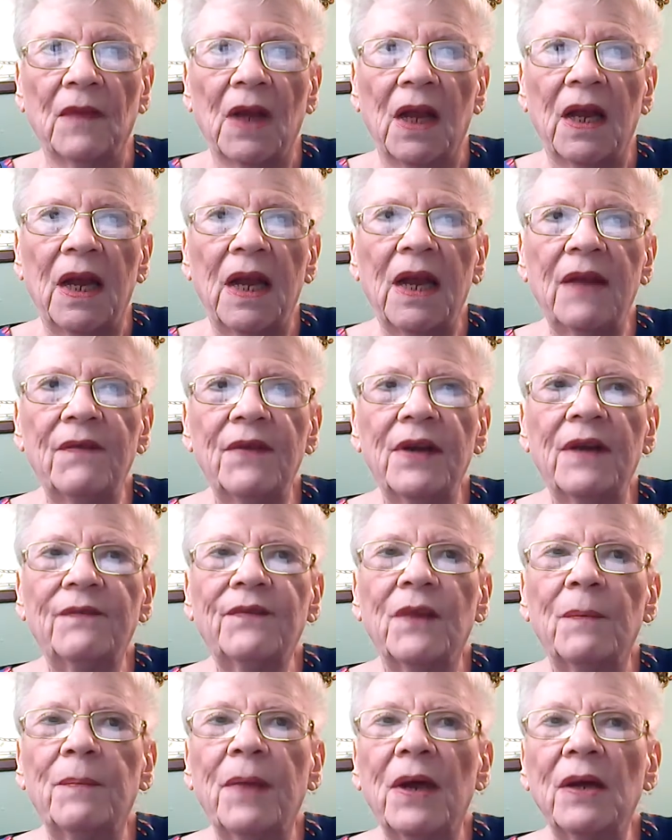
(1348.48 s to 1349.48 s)
Even if
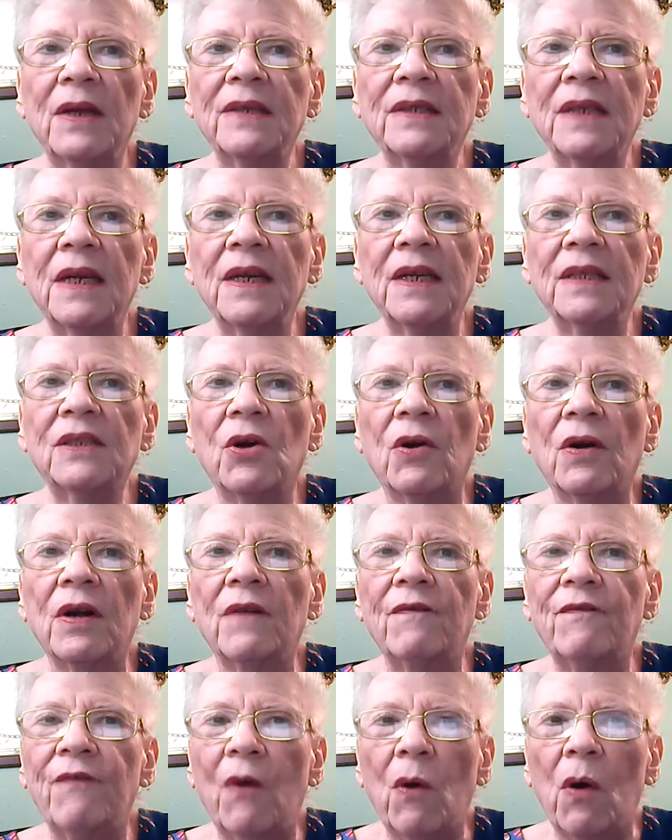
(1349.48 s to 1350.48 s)
the bill is in its
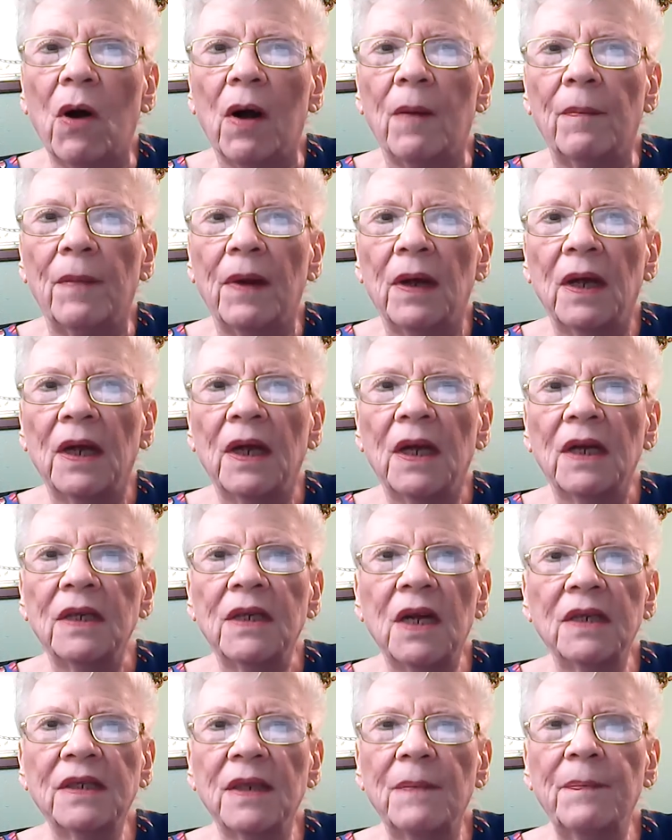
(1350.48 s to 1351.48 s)
current form,
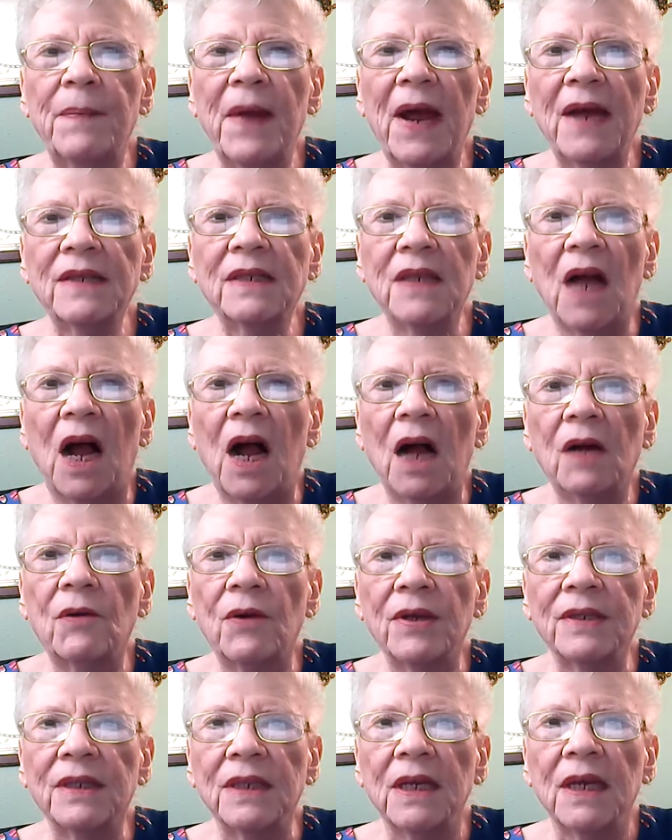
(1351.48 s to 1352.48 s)
doesn't pass
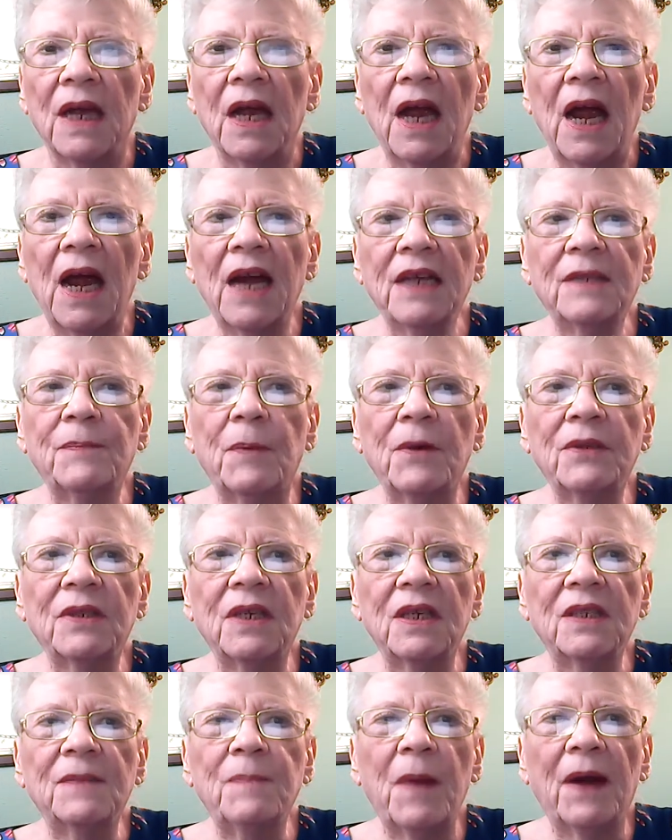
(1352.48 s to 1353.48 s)
Congress. Experts
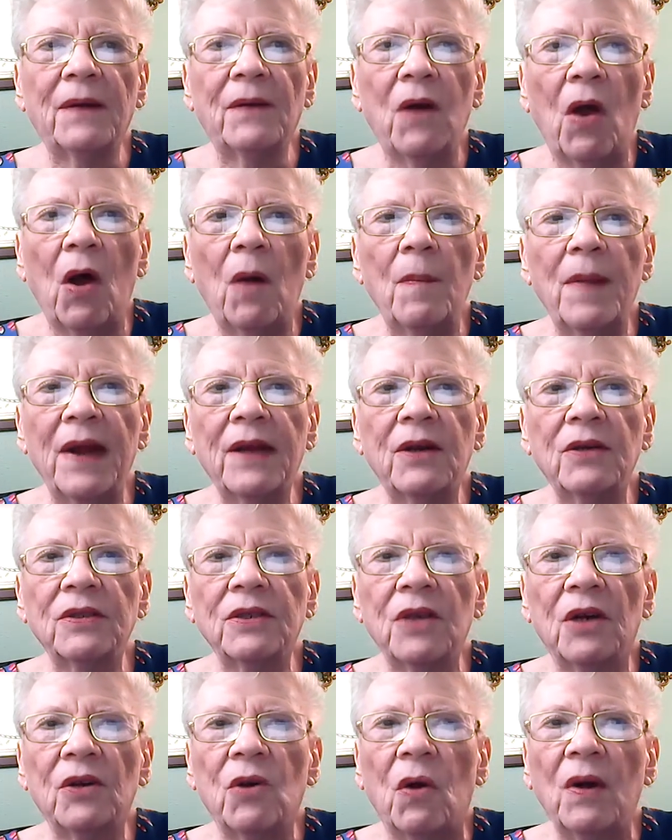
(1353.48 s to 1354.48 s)
expect lawmakers
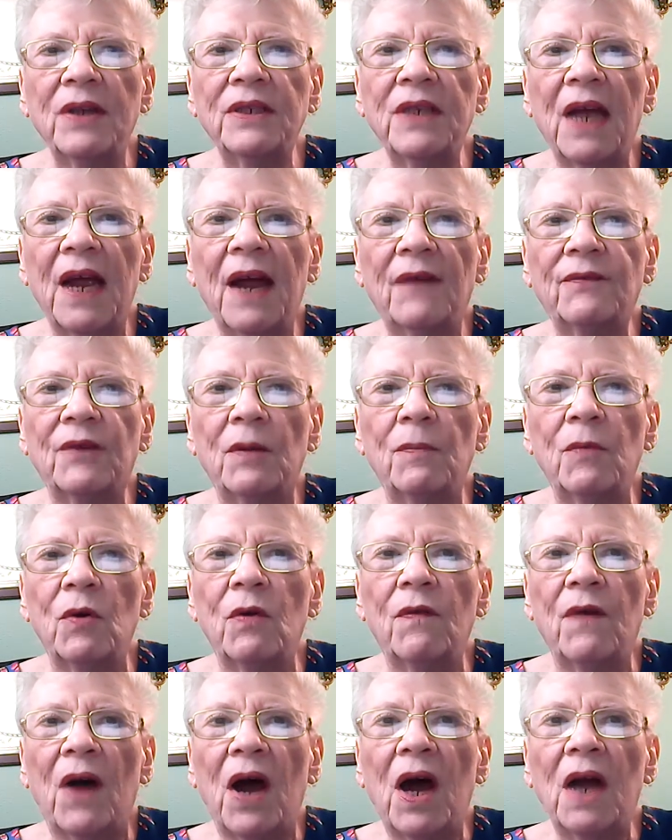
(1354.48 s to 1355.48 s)
are going to have to
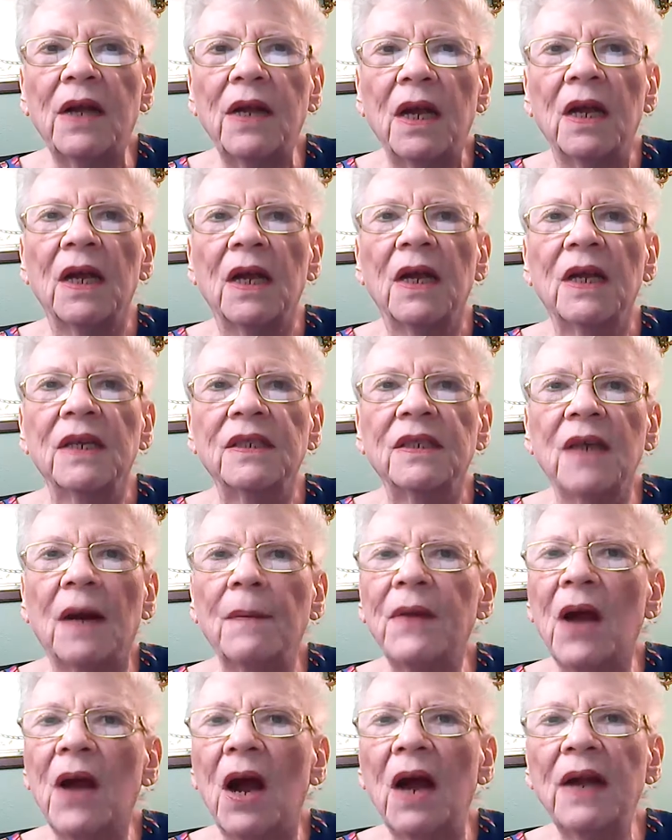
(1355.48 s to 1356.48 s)
move on
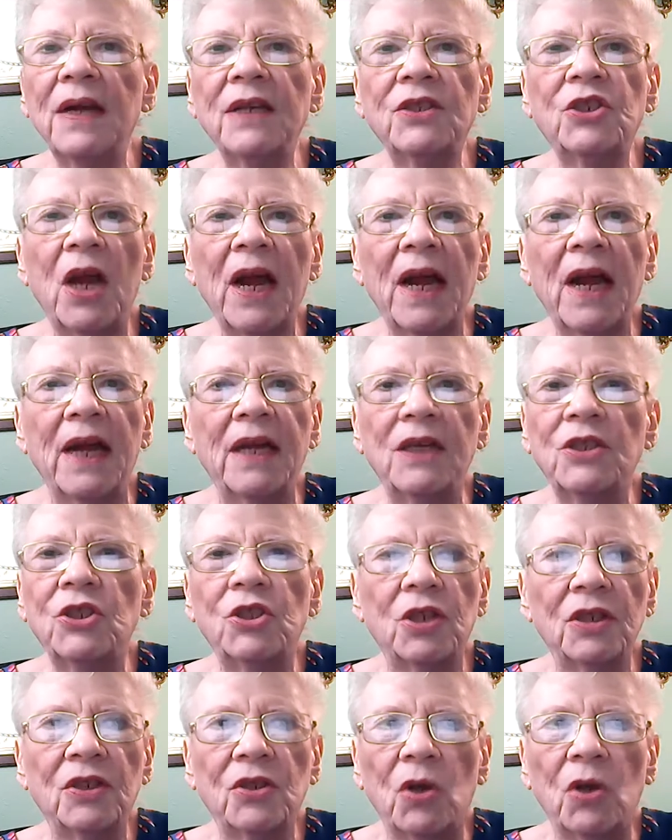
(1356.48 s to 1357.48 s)
some kind of change
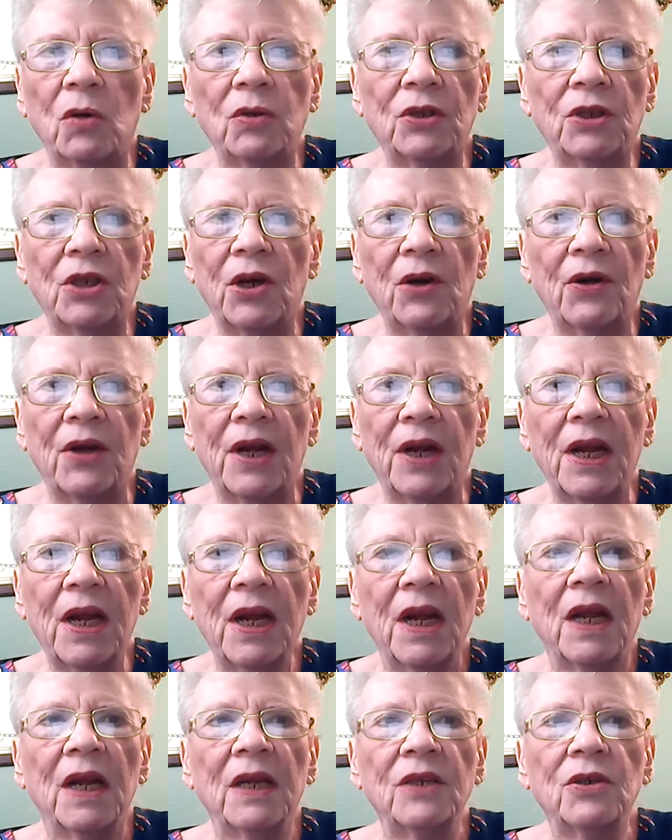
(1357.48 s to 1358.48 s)
to Social Security
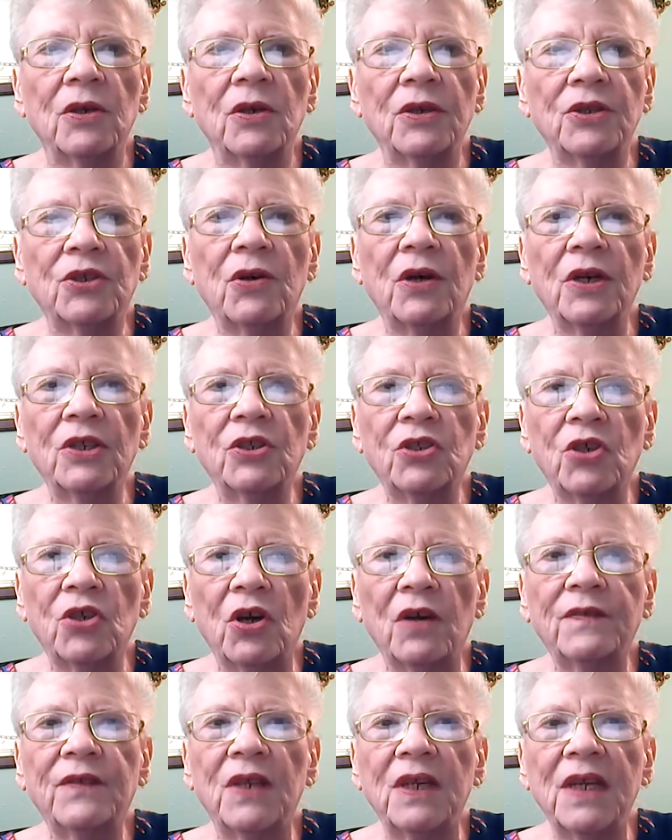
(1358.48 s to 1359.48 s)
to ensure it
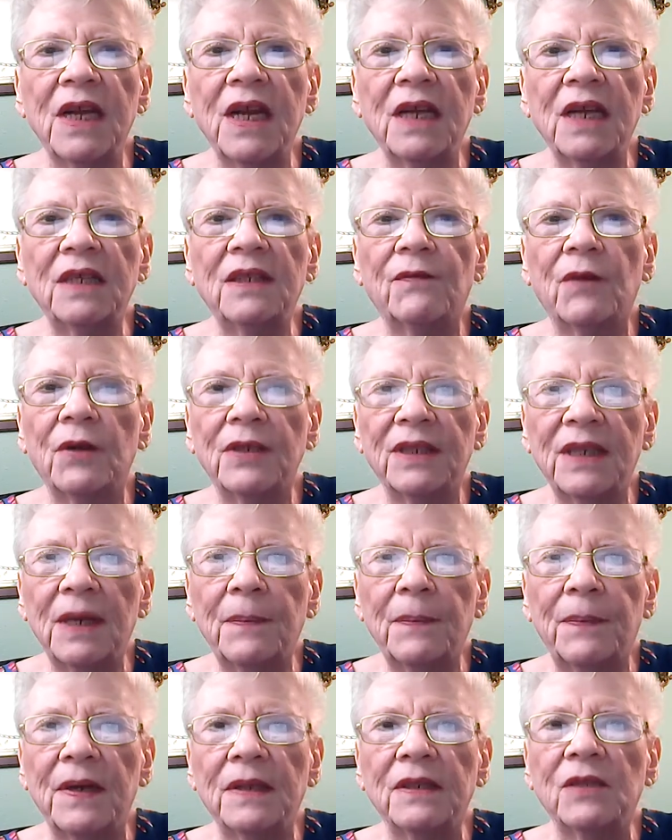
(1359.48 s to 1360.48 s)
serves the needs of
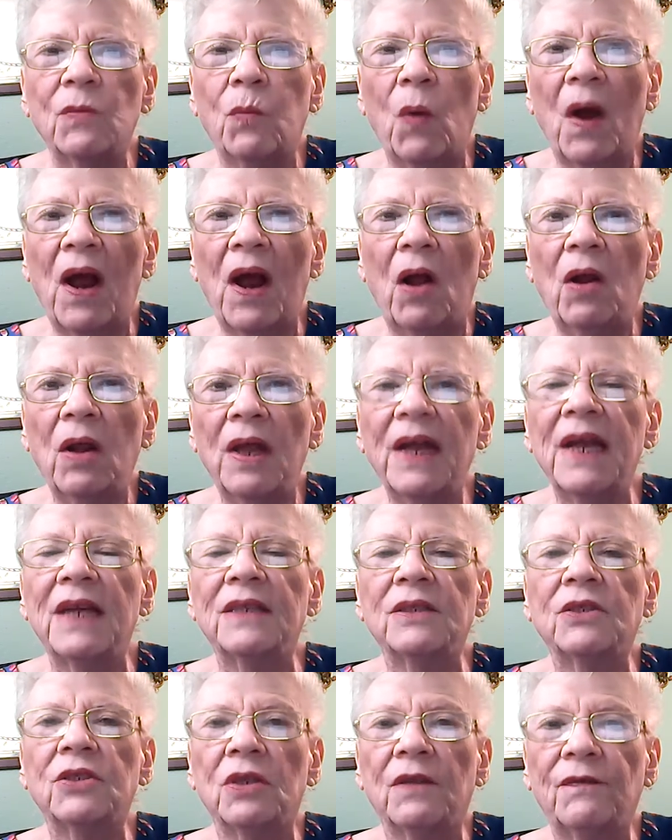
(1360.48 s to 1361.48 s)
recipients well
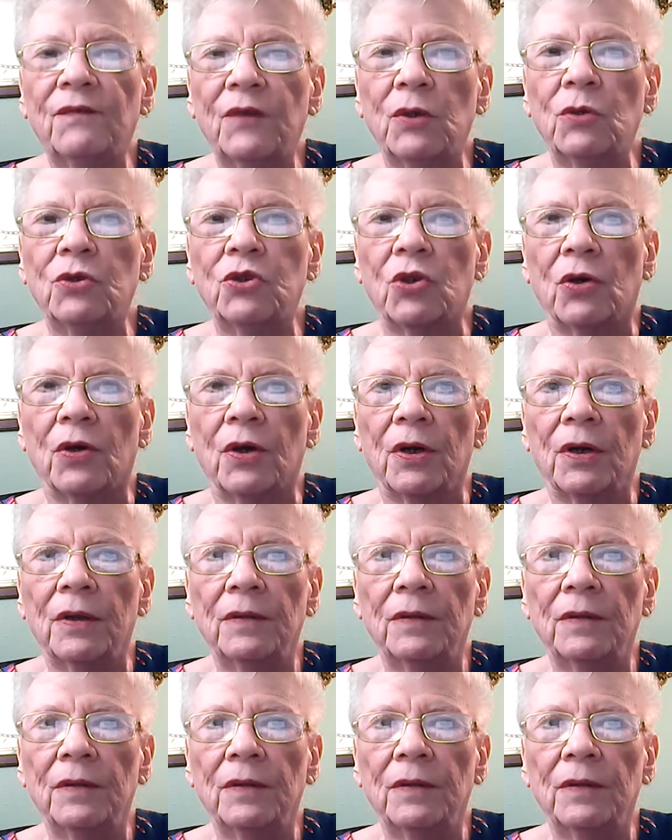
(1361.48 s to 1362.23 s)
into the future.